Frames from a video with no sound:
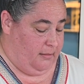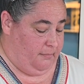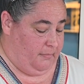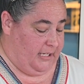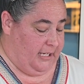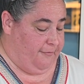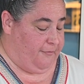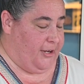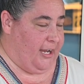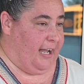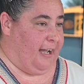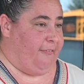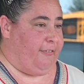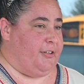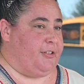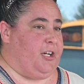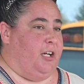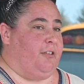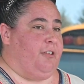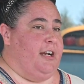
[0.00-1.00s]
If you
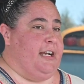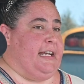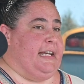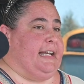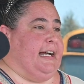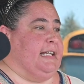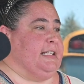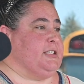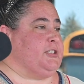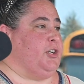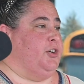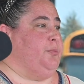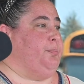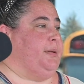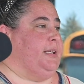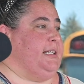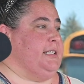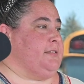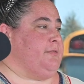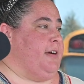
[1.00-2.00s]
haven't already done so,
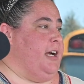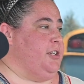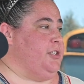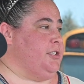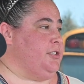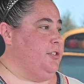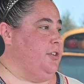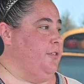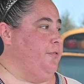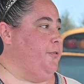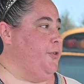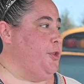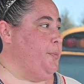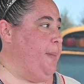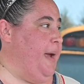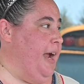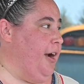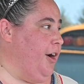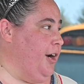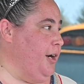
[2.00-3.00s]
please register for the
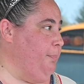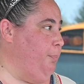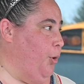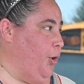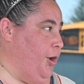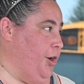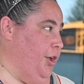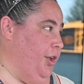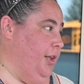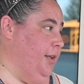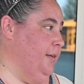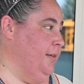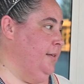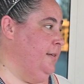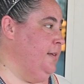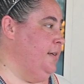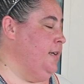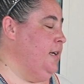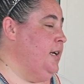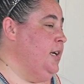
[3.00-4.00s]
parent portal.
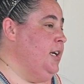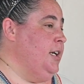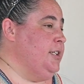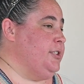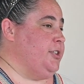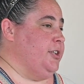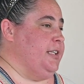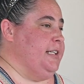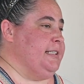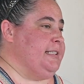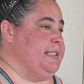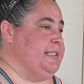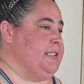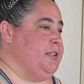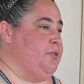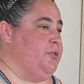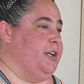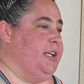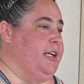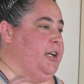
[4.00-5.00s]
So this is
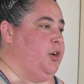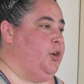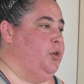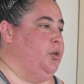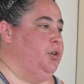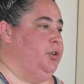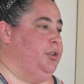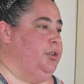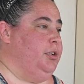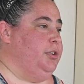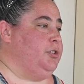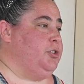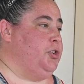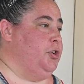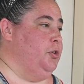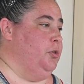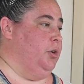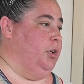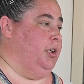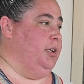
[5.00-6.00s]
a really cool
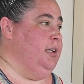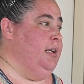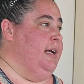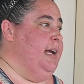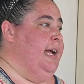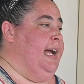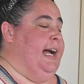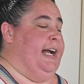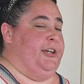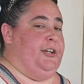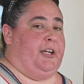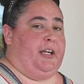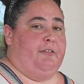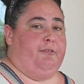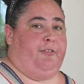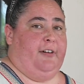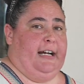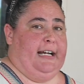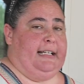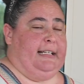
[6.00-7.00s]
tool, and you can
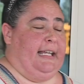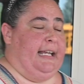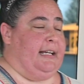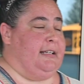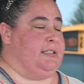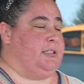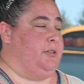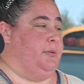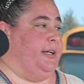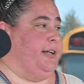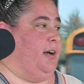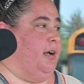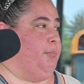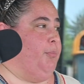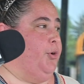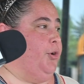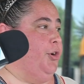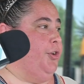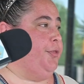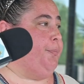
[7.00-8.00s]
find links to it on
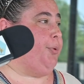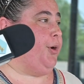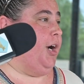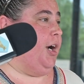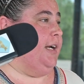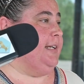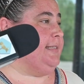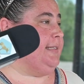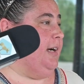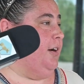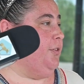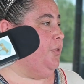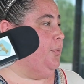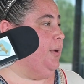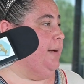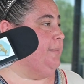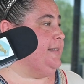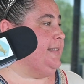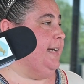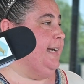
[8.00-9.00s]
both Prairie South
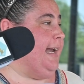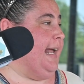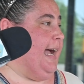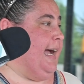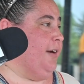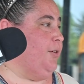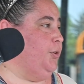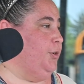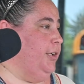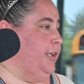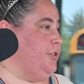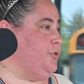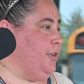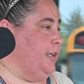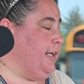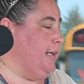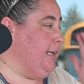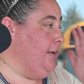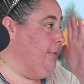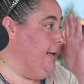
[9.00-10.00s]
website and Holy
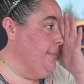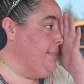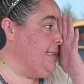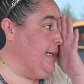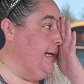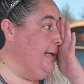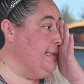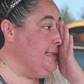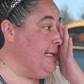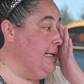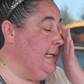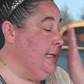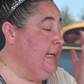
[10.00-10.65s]
Trinity websites.